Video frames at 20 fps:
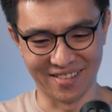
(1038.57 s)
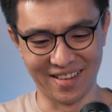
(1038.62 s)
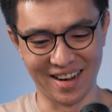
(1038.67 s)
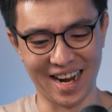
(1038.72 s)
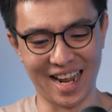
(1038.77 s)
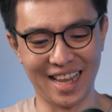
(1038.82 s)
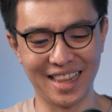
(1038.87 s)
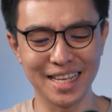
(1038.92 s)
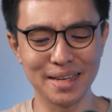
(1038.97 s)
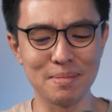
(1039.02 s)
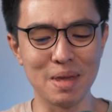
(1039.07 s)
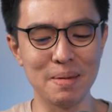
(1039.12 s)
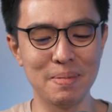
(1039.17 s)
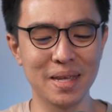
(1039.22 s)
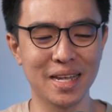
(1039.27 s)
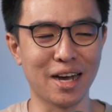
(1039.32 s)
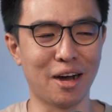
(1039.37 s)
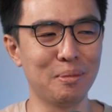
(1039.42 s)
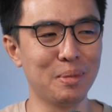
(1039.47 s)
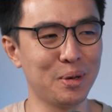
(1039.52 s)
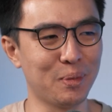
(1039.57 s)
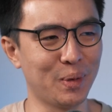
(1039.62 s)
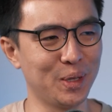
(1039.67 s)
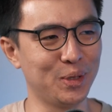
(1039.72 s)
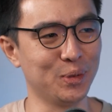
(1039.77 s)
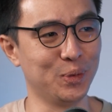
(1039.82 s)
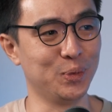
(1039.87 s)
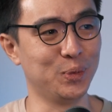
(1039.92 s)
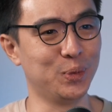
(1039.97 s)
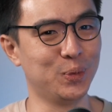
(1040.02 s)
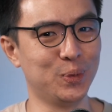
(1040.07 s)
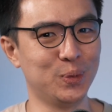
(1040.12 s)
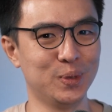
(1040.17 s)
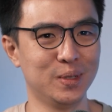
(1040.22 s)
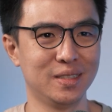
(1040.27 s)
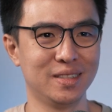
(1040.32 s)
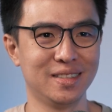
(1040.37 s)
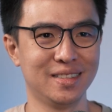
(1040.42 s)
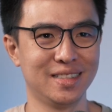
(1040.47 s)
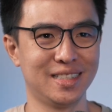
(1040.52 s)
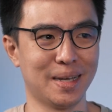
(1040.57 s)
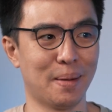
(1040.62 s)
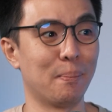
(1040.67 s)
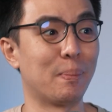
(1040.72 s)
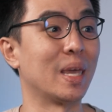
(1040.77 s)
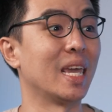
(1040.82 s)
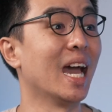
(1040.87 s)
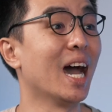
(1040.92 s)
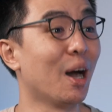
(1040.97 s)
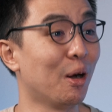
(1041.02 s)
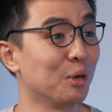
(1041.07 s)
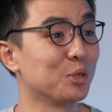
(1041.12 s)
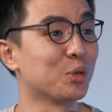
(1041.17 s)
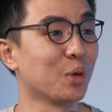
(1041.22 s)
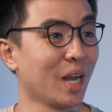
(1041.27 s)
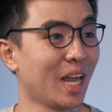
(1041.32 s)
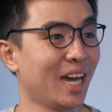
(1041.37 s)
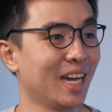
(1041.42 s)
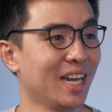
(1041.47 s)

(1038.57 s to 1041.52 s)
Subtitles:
And I think maybe government want to do some PR also lah.